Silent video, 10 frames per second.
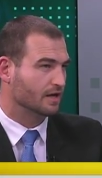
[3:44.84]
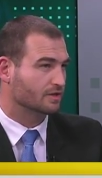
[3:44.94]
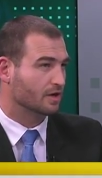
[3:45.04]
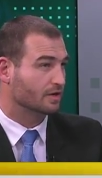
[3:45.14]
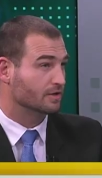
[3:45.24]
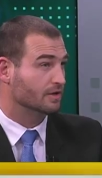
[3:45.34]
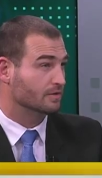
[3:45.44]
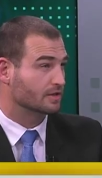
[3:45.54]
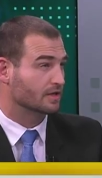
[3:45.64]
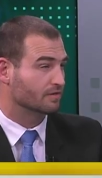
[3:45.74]
is going to
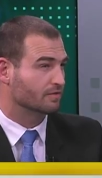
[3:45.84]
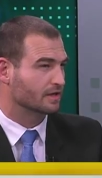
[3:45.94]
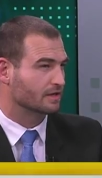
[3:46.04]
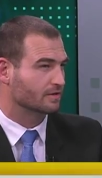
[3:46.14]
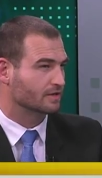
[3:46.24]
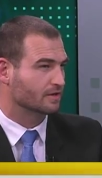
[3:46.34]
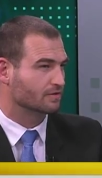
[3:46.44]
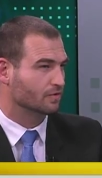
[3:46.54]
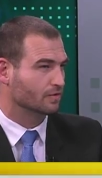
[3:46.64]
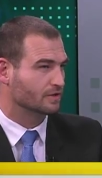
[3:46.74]
yield significant results
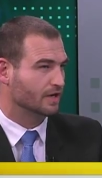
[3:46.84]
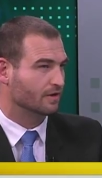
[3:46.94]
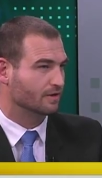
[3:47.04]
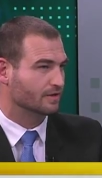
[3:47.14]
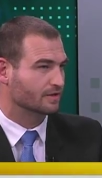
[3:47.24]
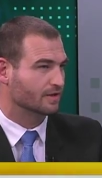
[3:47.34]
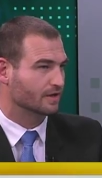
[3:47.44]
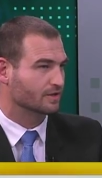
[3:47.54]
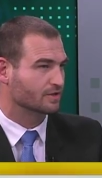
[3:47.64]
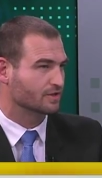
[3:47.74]
for shareholders in
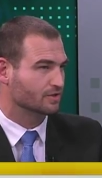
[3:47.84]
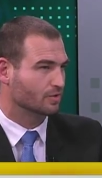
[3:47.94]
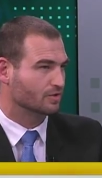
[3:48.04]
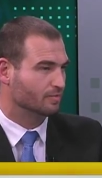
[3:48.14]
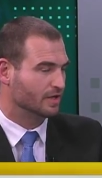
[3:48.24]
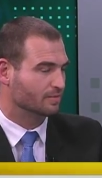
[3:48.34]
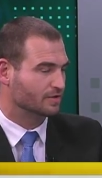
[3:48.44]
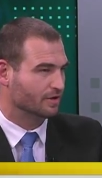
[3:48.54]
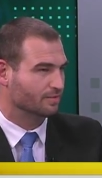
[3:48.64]
the short to medium term.